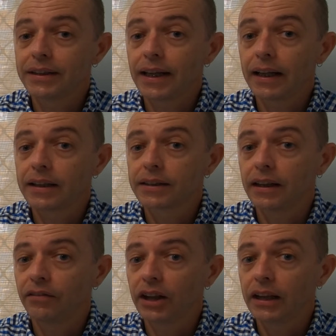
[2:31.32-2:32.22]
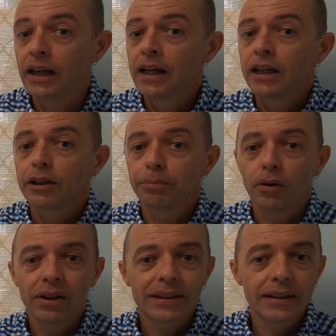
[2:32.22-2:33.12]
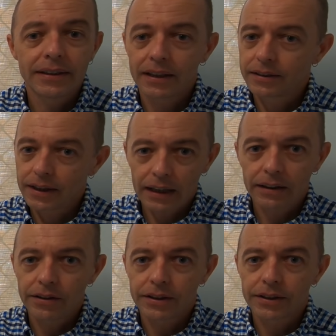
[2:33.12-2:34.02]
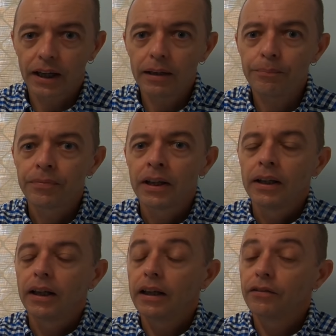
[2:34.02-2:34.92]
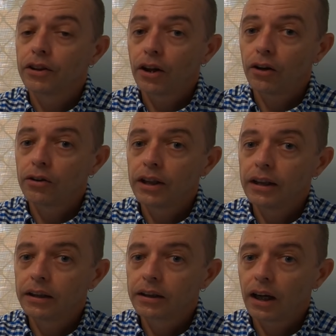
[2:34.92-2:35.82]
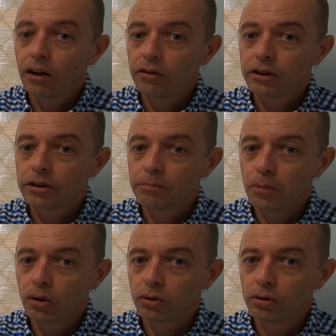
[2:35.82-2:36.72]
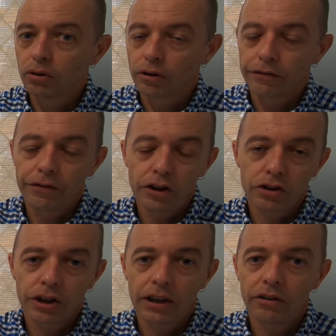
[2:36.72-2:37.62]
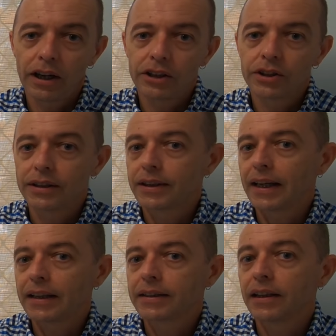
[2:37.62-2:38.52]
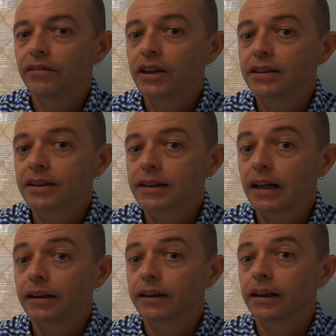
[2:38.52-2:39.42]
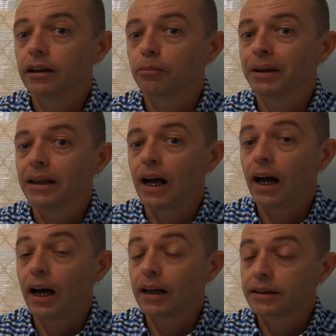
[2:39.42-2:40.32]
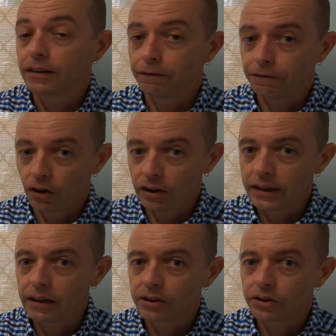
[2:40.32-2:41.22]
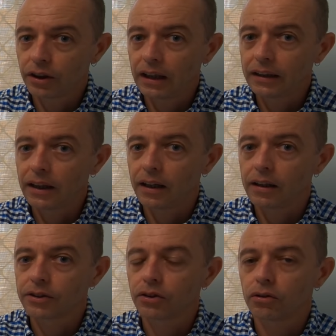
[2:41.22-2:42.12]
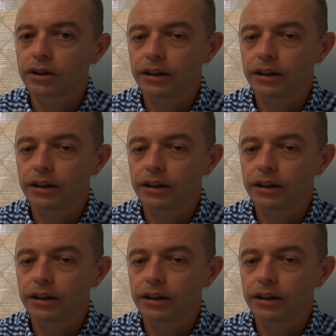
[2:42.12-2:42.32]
ZS EV. The price is exactly the same, even though the current model or the first generation ZS EVs are starting to get a little bit hard to find in Australia. Stocks are